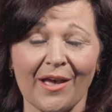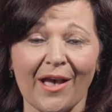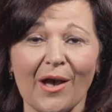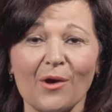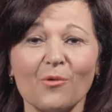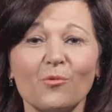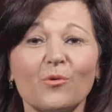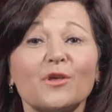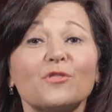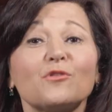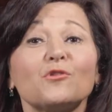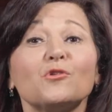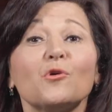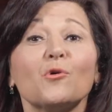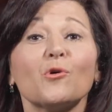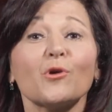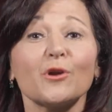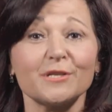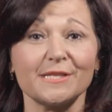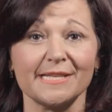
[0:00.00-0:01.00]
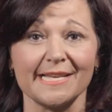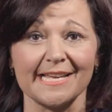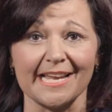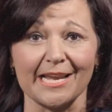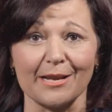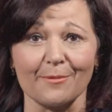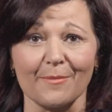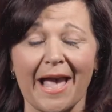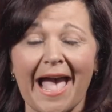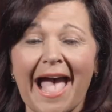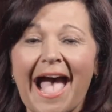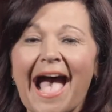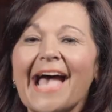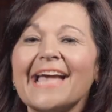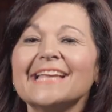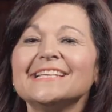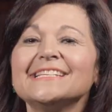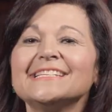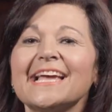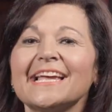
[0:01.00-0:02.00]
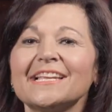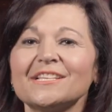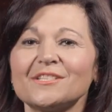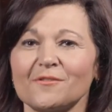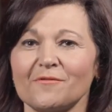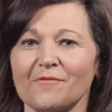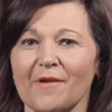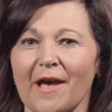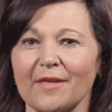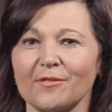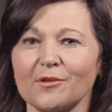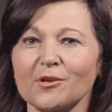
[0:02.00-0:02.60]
With your team, identify